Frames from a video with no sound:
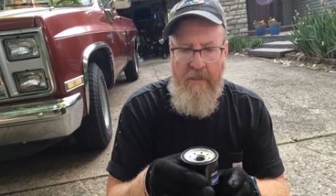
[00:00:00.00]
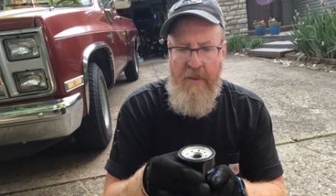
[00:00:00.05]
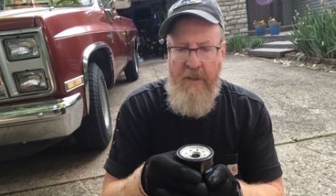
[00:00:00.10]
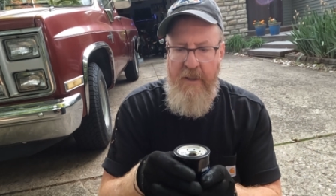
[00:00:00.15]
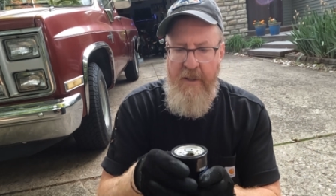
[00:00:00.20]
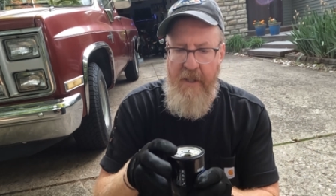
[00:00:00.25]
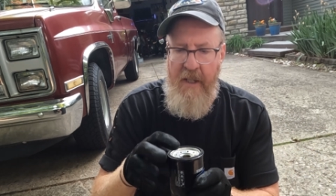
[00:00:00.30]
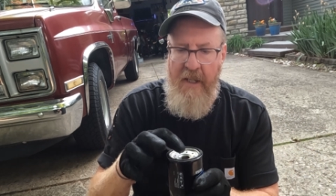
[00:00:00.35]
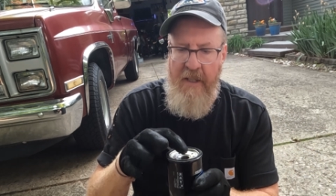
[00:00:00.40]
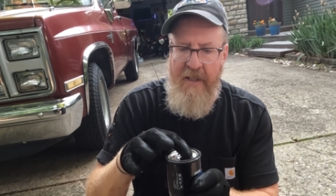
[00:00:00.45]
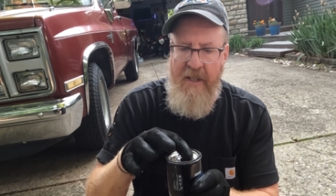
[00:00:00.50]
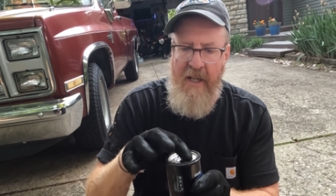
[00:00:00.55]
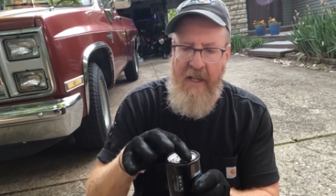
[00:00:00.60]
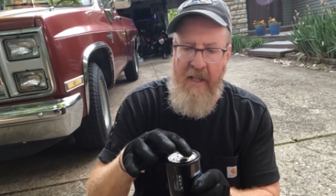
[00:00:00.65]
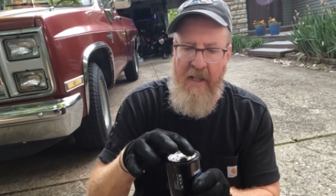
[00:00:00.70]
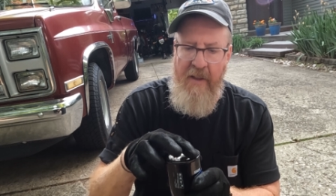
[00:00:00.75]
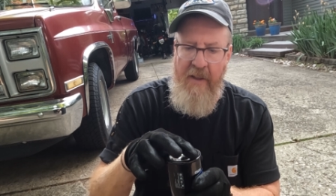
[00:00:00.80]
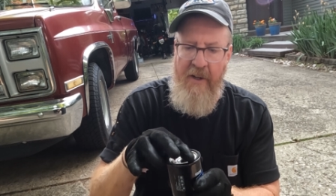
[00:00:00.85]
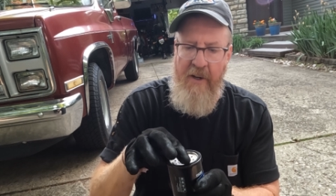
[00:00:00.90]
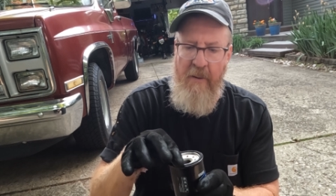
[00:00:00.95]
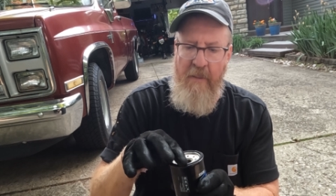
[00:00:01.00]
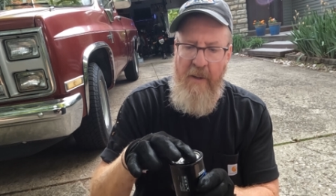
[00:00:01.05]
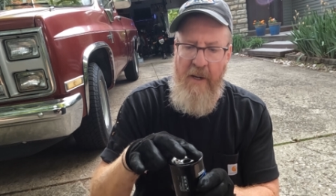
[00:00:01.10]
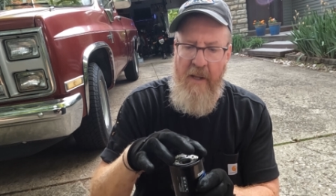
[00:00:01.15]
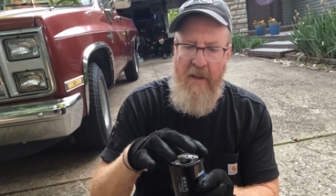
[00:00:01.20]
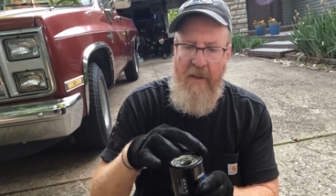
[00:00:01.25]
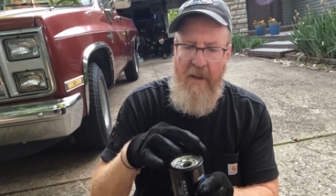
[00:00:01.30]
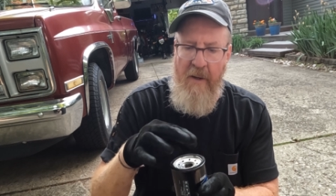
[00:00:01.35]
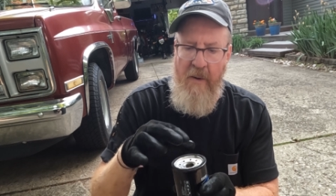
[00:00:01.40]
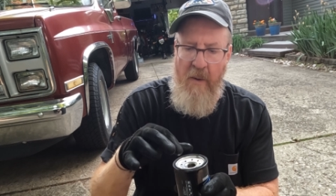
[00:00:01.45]
Just gonna take a little
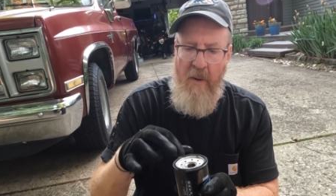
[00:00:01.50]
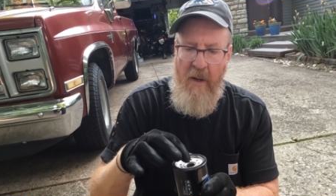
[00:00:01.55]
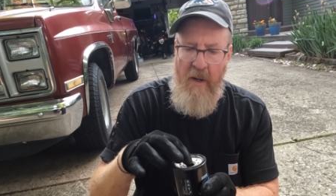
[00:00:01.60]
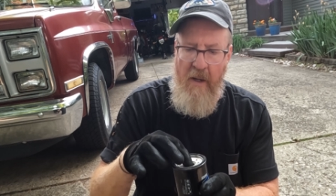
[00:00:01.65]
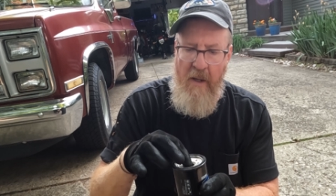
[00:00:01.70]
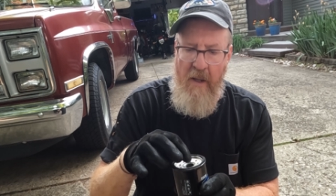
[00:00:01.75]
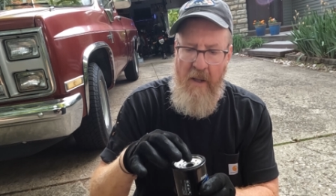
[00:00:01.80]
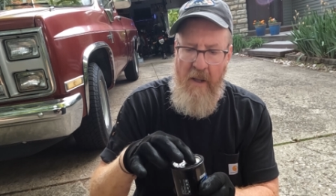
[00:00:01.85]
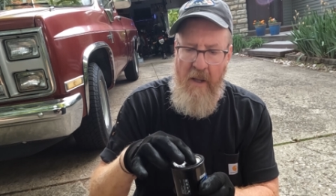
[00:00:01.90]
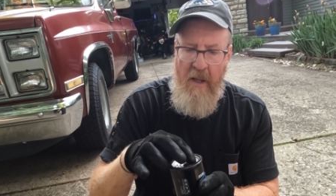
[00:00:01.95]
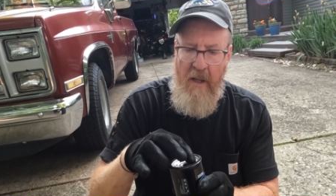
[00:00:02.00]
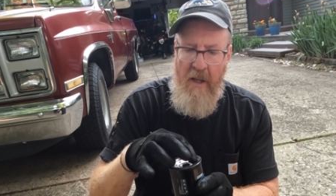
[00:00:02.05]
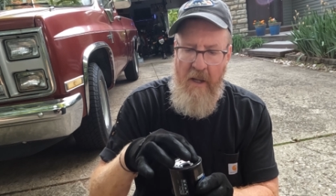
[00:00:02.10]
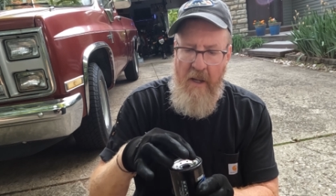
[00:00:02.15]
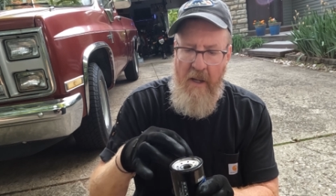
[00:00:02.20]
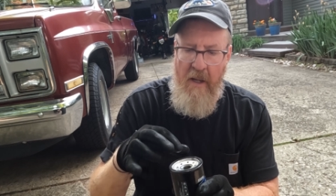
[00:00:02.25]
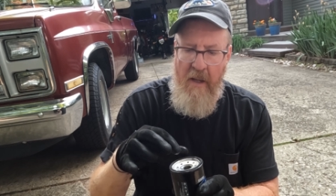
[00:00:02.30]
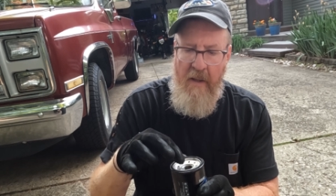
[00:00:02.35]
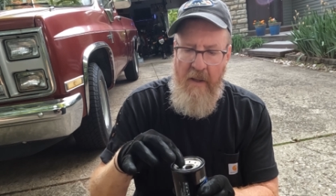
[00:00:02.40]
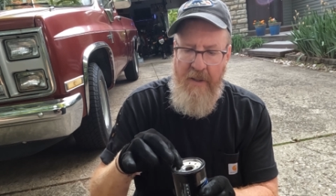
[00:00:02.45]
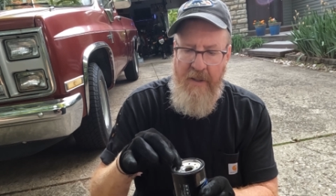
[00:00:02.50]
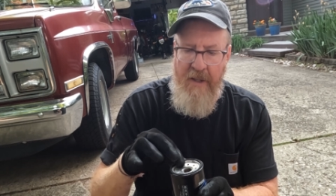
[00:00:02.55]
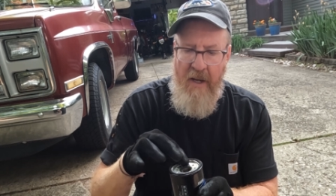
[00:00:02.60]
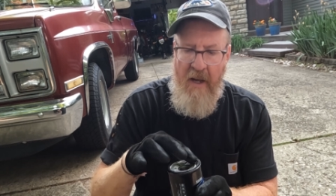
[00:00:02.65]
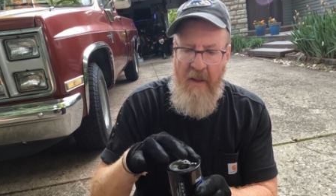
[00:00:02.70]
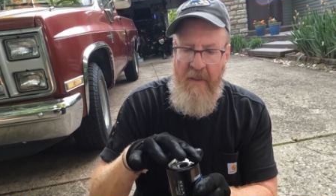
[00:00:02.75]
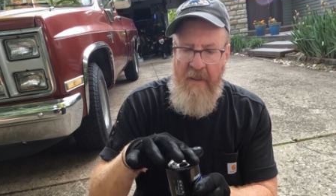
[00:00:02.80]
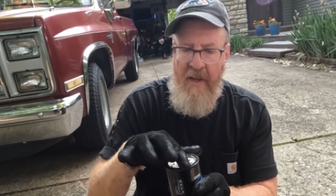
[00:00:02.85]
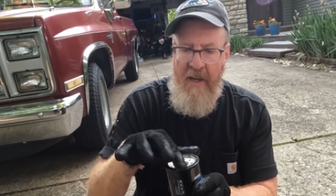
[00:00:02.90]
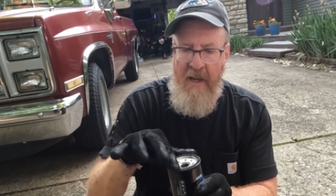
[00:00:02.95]
bit of the oil that's
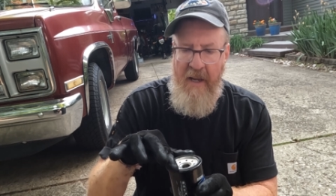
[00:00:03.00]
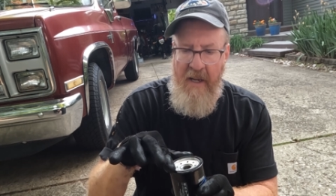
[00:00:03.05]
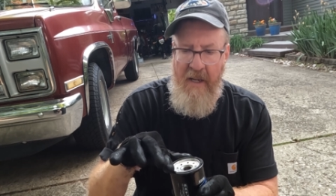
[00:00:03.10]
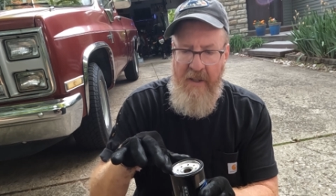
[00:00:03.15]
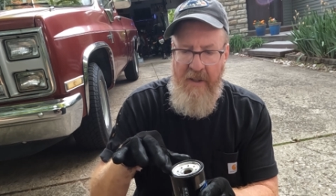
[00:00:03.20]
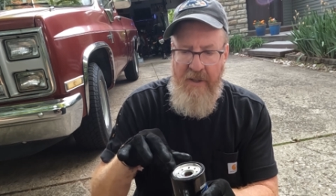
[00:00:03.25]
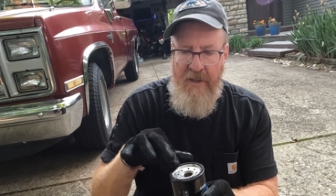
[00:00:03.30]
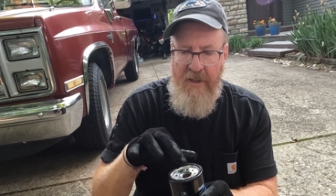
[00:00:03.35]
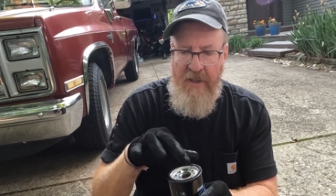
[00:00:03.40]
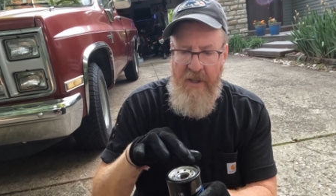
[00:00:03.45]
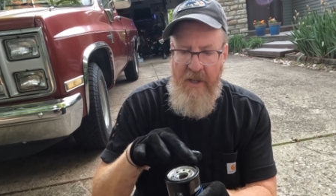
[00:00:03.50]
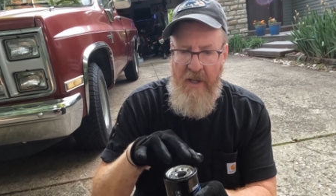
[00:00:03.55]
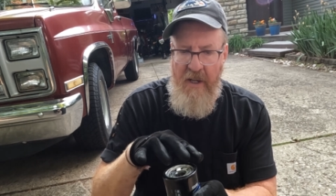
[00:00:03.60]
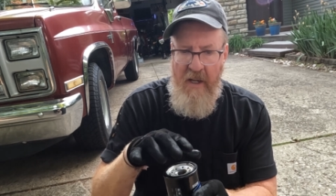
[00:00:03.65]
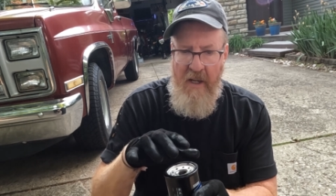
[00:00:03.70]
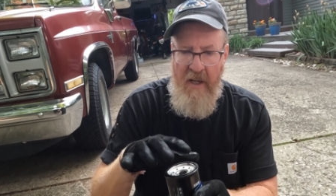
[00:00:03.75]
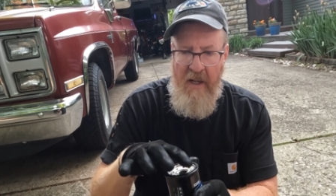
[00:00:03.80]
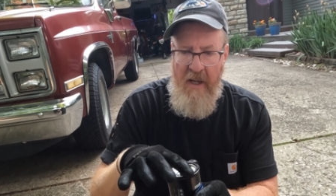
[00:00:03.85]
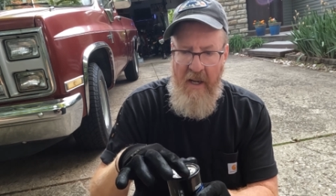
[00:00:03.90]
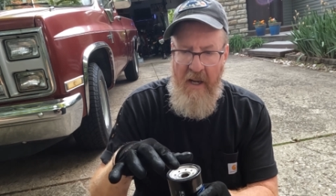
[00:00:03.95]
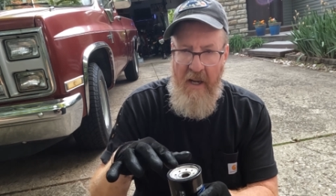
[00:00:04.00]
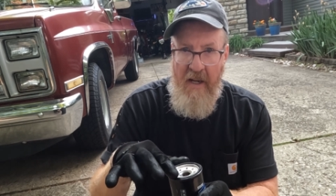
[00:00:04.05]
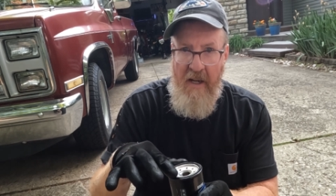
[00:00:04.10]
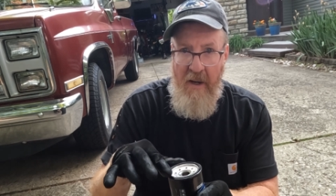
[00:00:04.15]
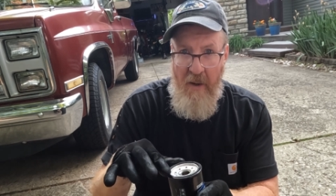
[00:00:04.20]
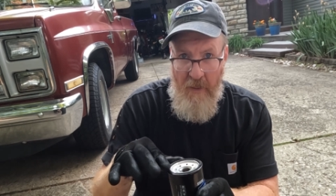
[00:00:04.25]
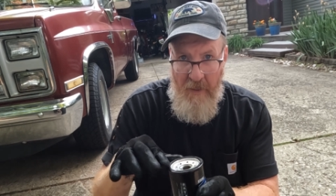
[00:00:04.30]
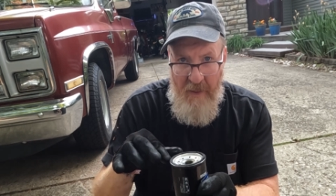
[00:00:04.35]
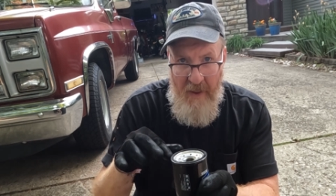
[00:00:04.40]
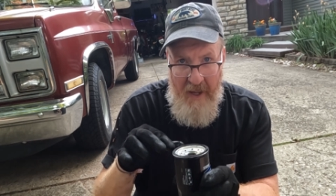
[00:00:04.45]
on the edge and
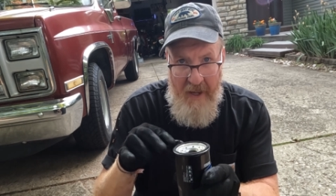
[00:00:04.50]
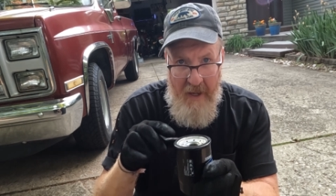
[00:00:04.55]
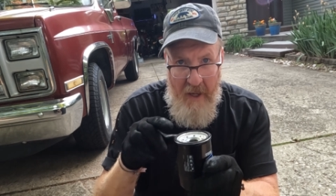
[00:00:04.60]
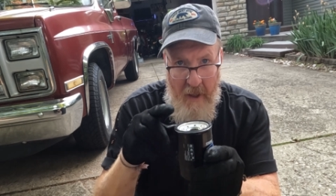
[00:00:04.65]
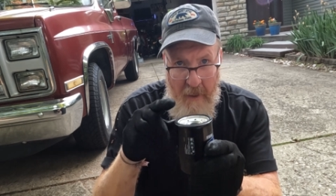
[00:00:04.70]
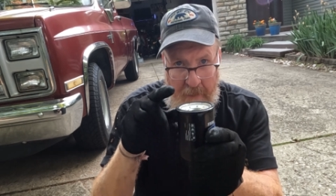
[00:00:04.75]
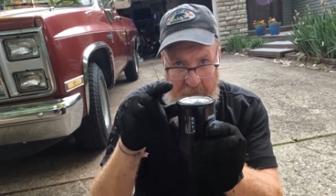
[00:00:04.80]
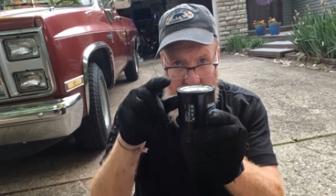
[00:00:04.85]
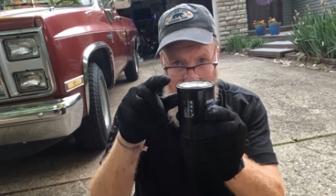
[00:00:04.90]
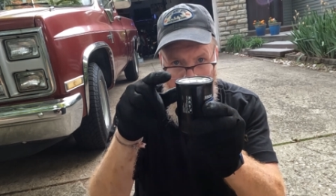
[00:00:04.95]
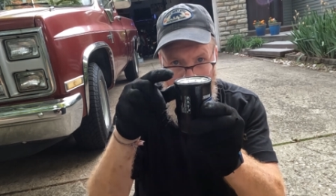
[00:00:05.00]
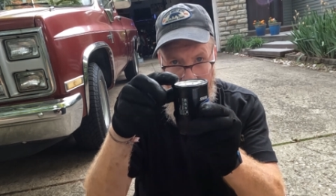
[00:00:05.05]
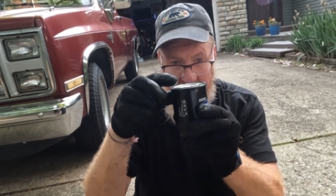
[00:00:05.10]
coat that up so